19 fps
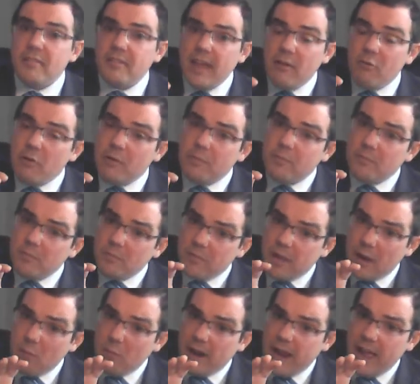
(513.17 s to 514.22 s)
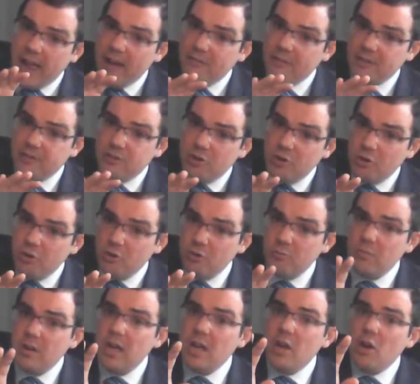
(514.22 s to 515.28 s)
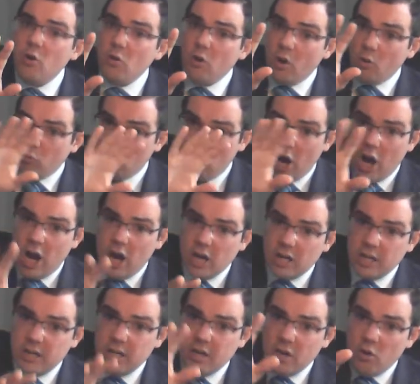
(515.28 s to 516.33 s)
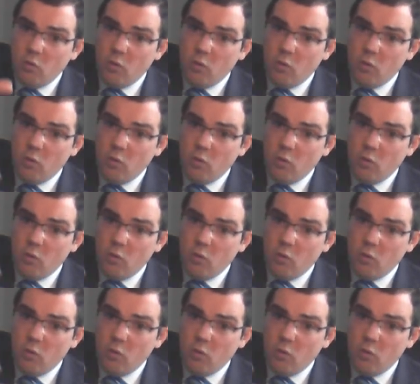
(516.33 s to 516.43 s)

they would they would have a tomb or a rock,